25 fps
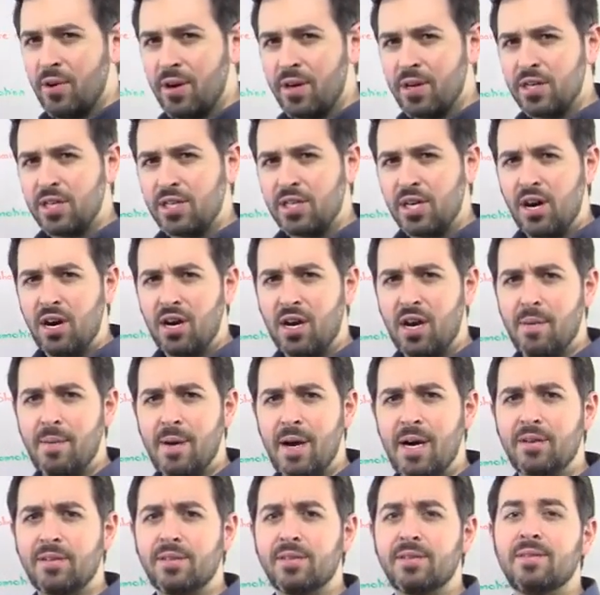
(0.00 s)
wanted to talk
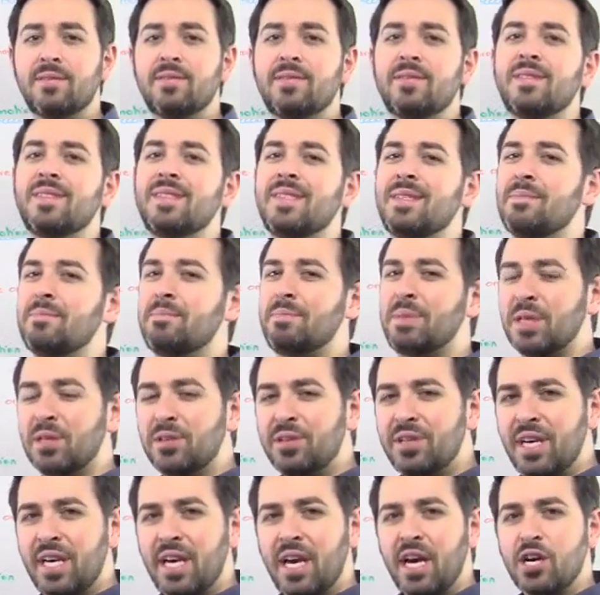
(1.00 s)
about
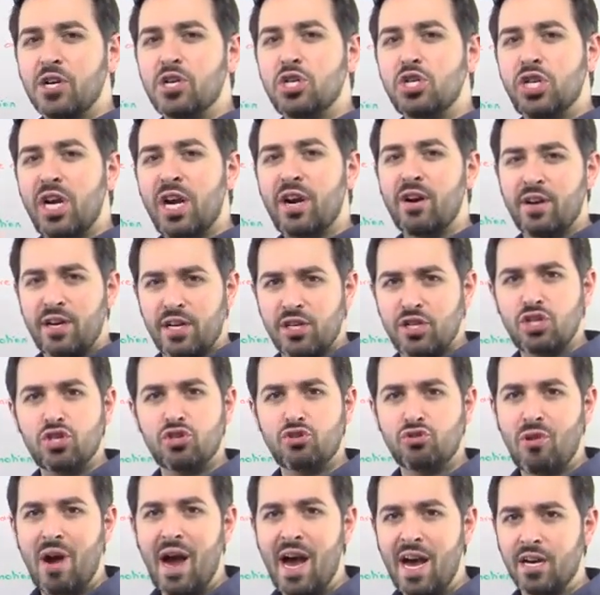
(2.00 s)
building a sharing
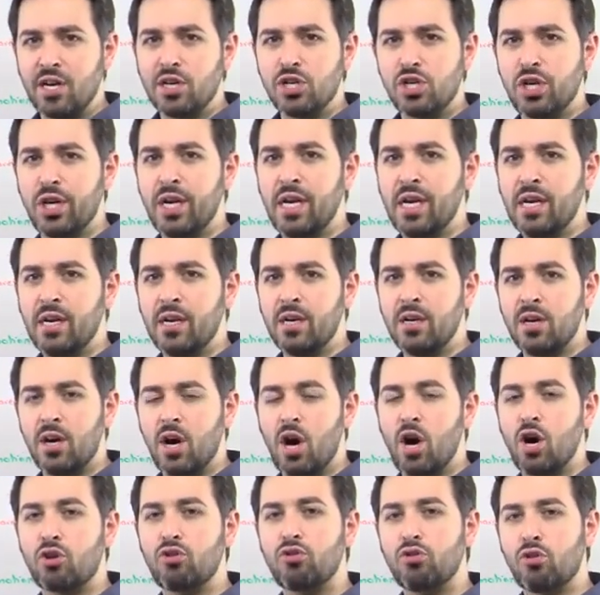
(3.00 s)
strategy
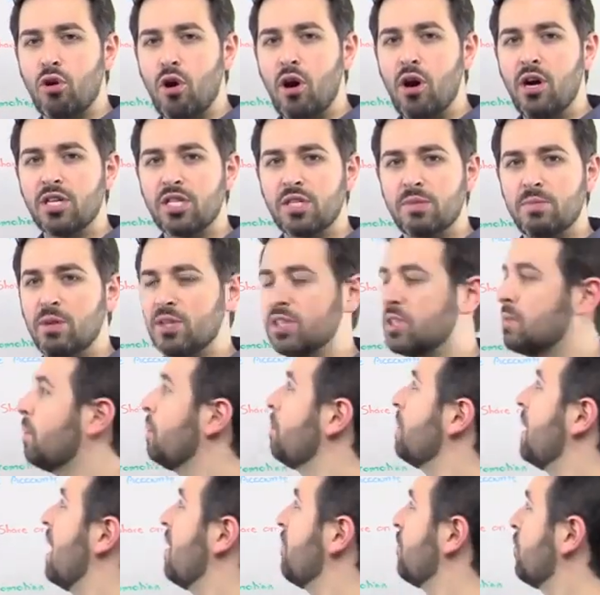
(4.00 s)
across multiple
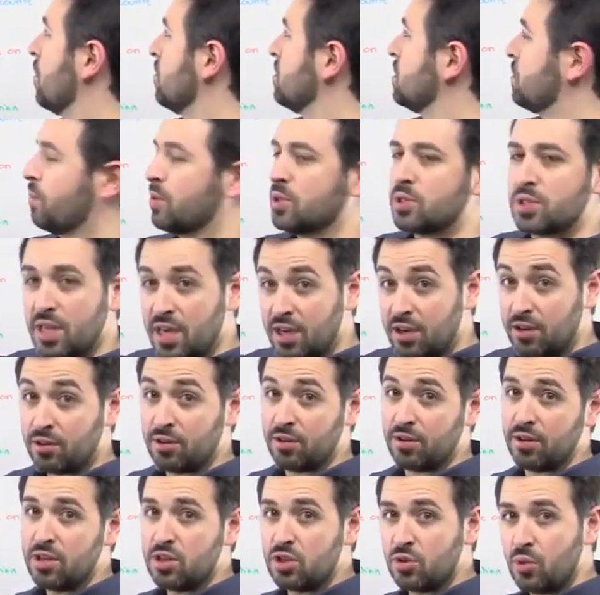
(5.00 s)
platforms,
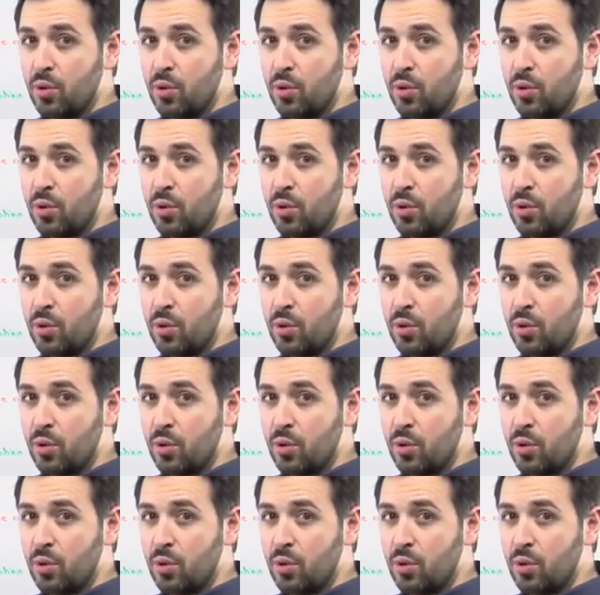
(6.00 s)
particularly